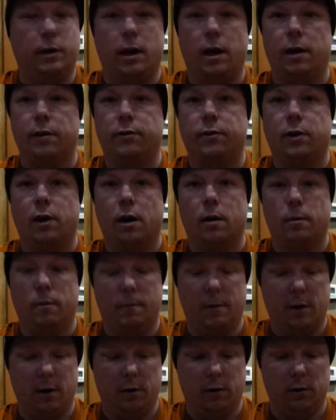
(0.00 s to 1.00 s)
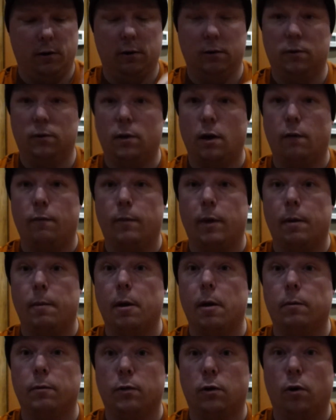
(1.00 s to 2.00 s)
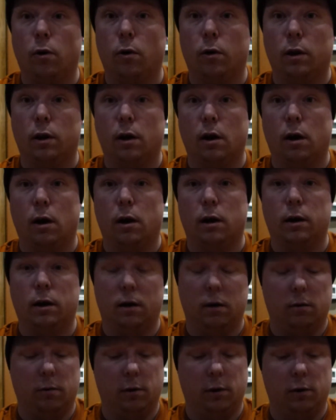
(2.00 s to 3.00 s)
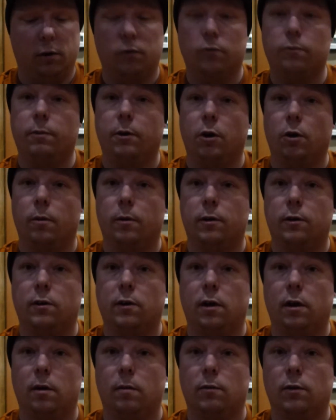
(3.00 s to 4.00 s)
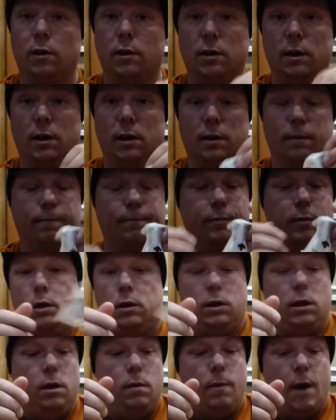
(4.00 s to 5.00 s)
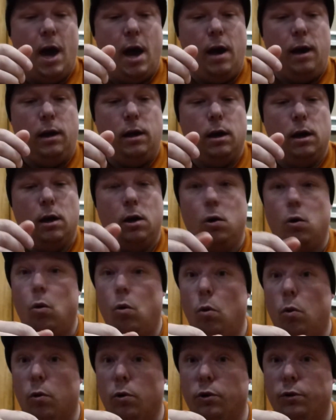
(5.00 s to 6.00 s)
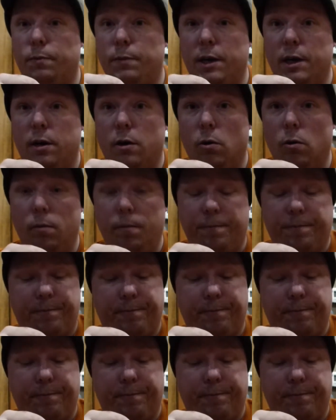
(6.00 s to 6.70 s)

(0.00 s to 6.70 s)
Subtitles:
That's gotta be better than the stuff my mom is currently hawking on one of those pyramid schemes, I tell you. Tea bag. Orange pico.